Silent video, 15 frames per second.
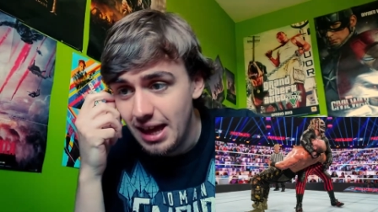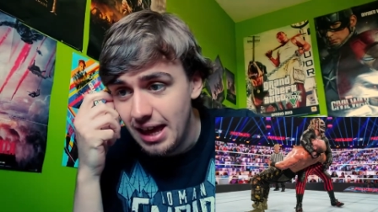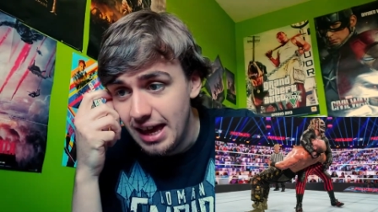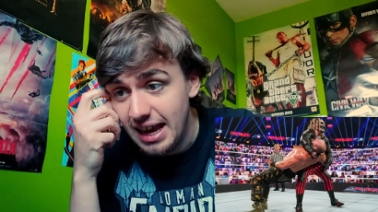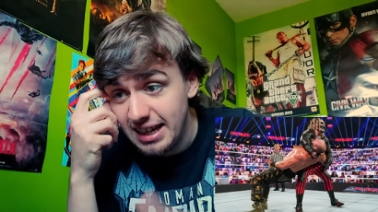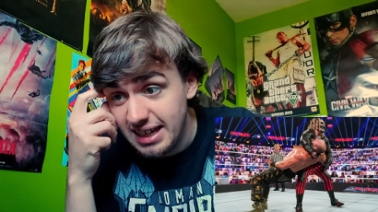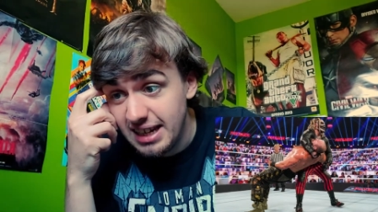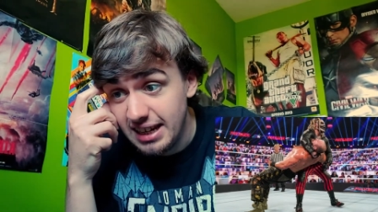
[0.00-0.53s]

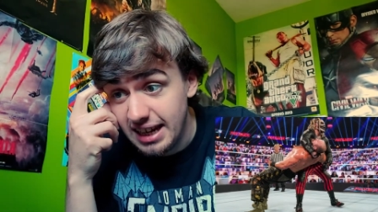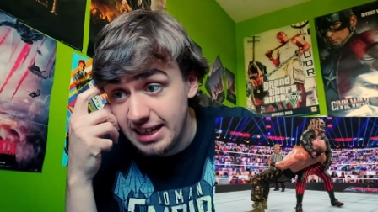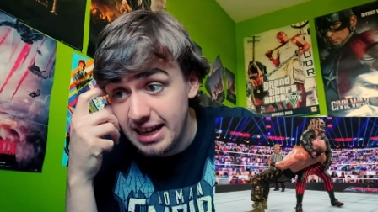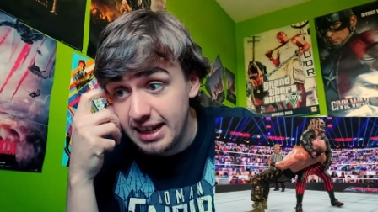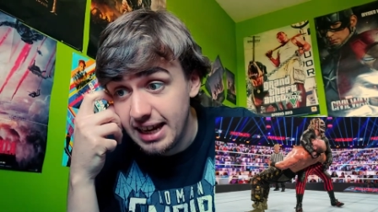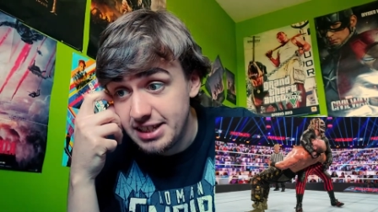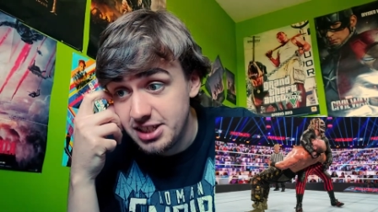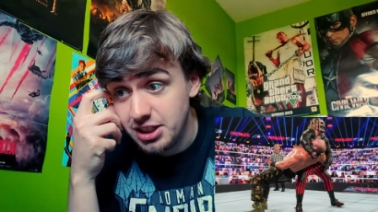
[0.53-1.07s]
He didn't
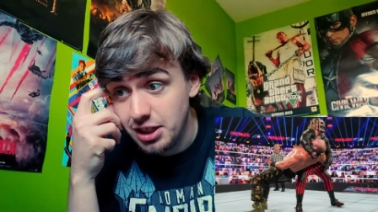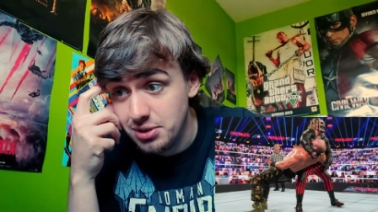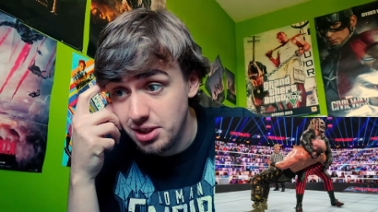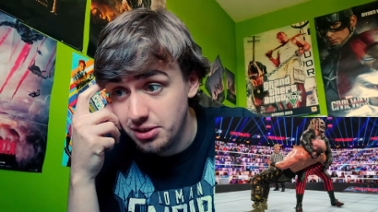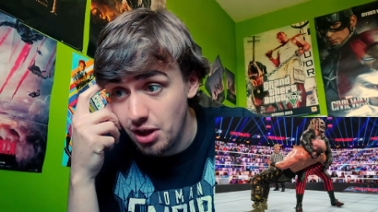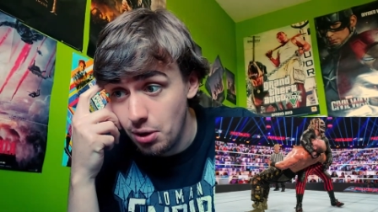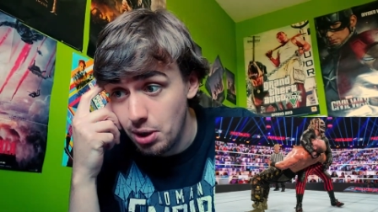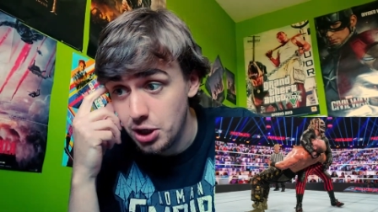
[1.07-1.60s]
get to use it
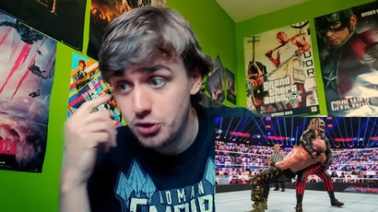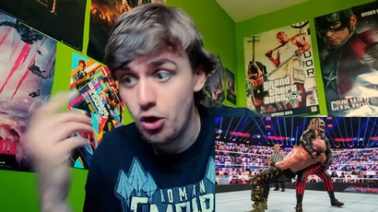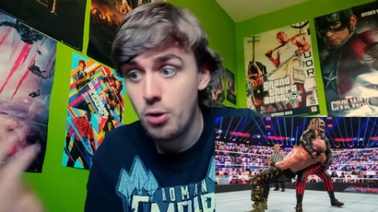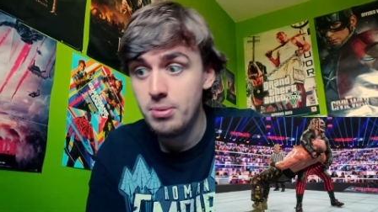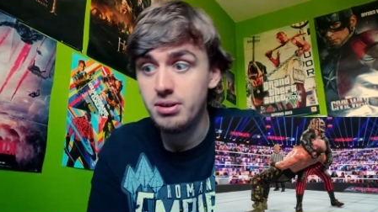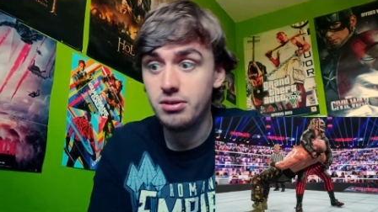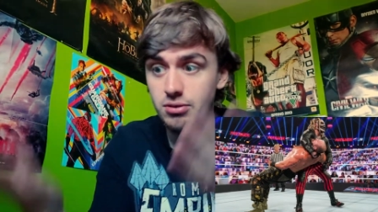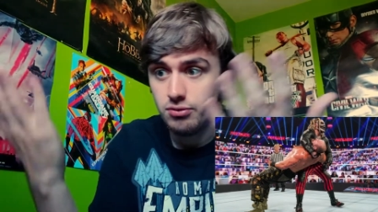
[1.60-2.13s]
though.
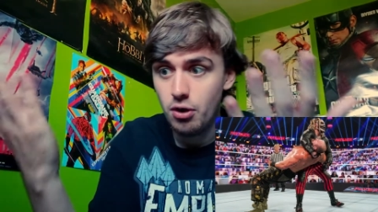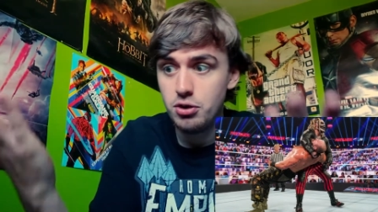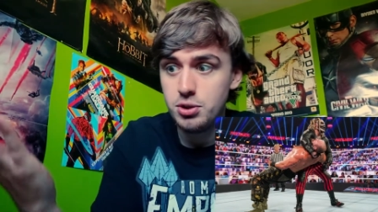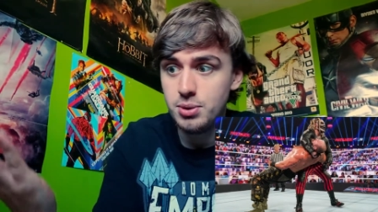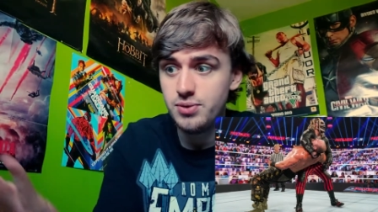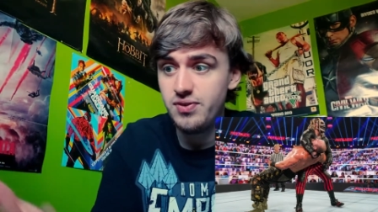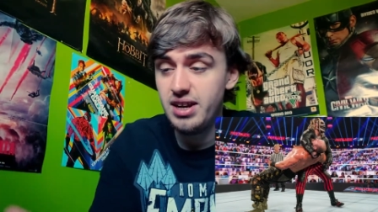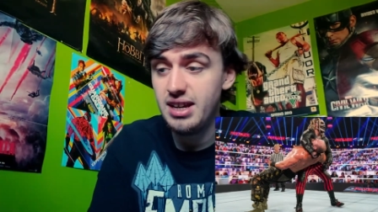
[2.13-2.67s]
Strowman rose to
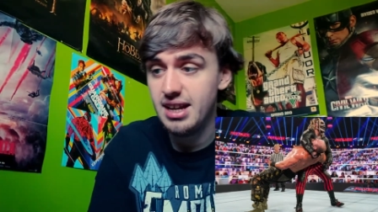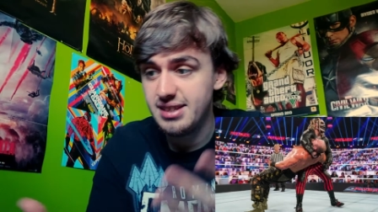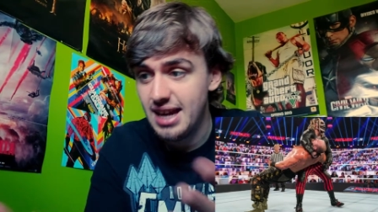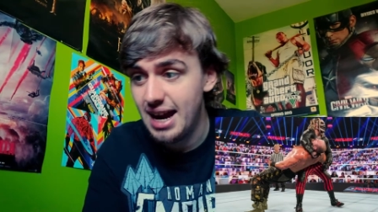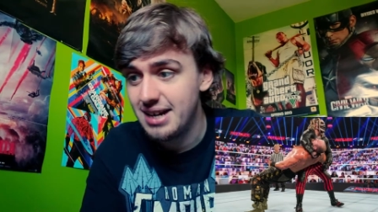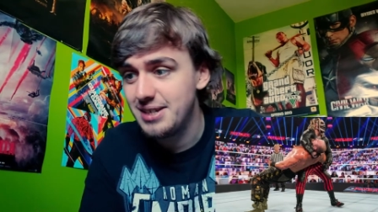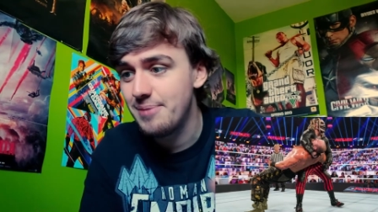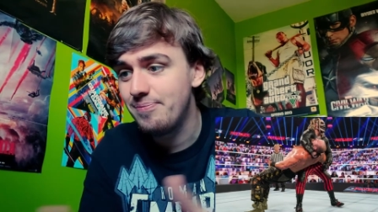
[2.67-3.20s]
his feet,
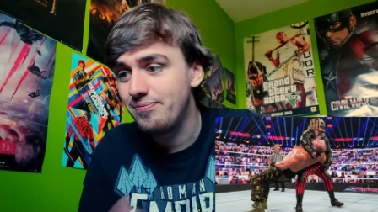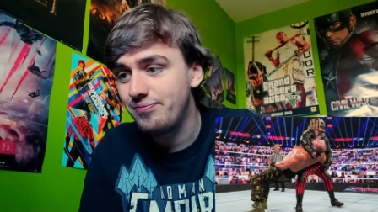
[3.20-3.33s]
attacked,